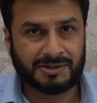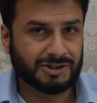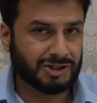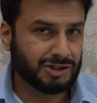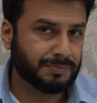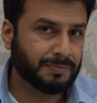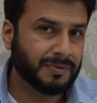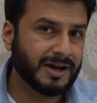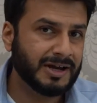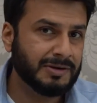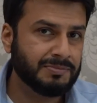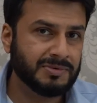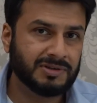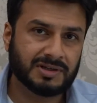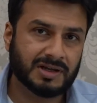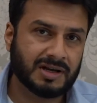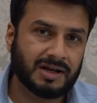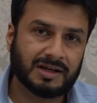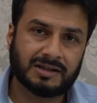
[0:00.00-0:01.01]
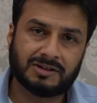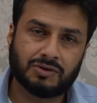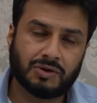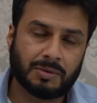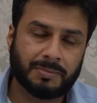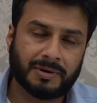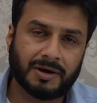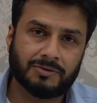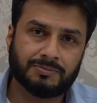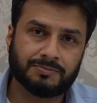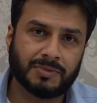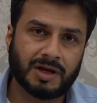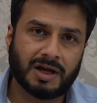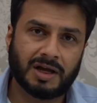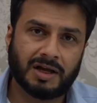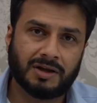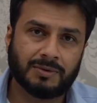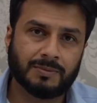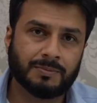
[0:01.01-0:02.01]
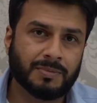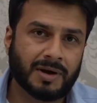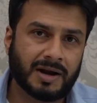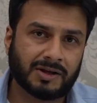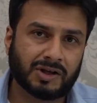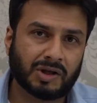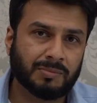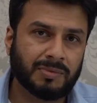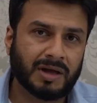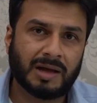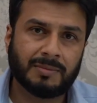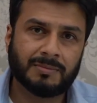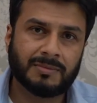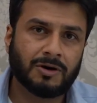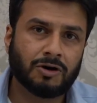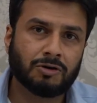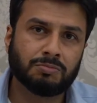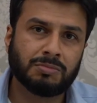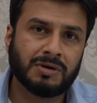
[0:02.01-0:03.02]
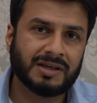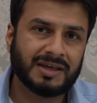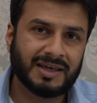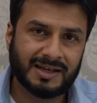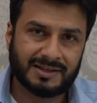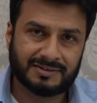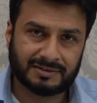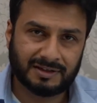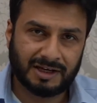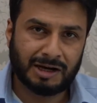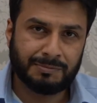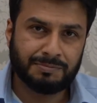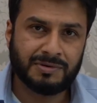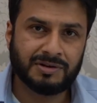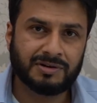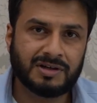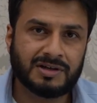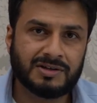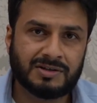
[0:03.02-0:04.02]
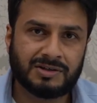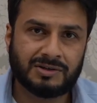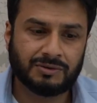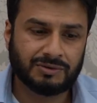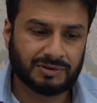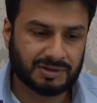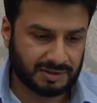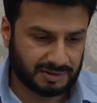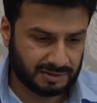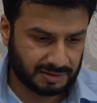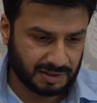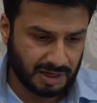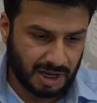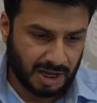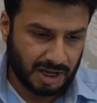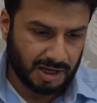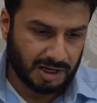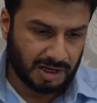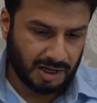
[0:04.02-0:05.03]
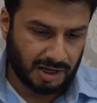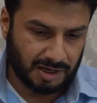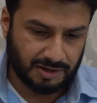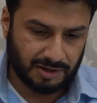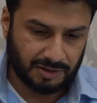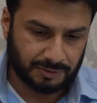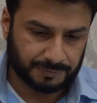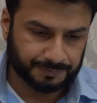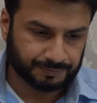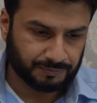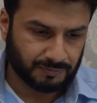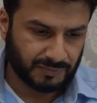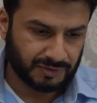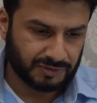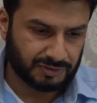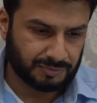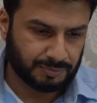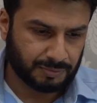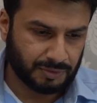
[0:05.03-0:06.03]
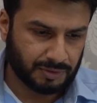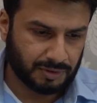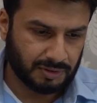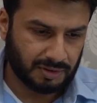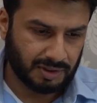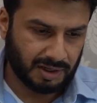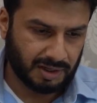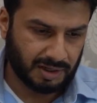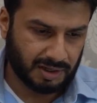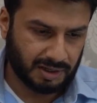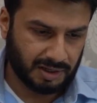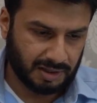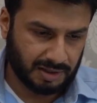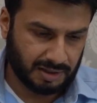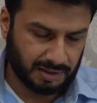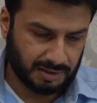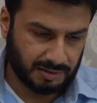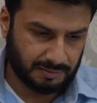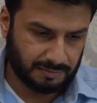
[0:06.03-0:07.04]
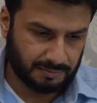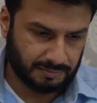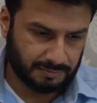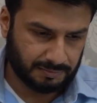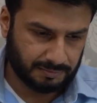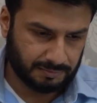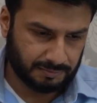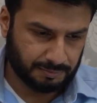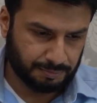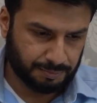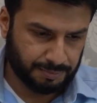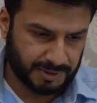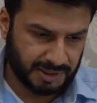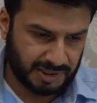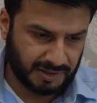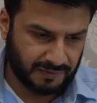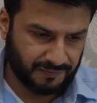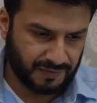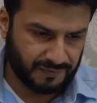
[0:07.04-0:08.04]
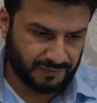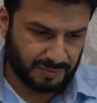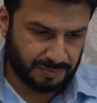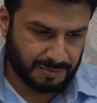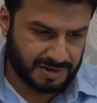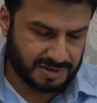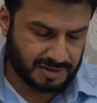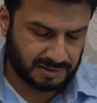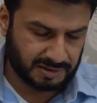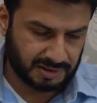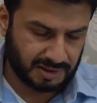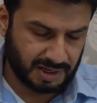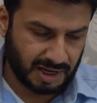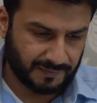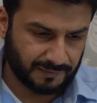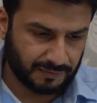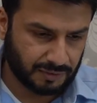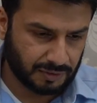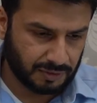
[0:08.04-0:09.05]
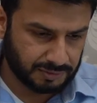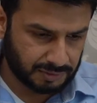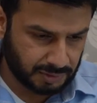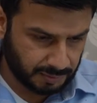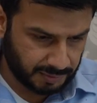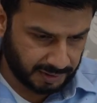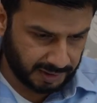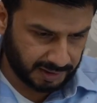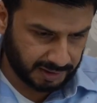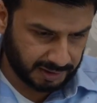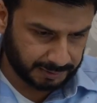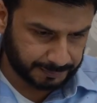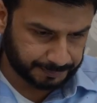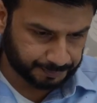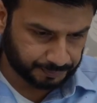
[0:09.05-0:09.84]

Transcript: despite me telling you about Barack Obama or Bill Gates, let me read you this, small bit of information that I've got over here.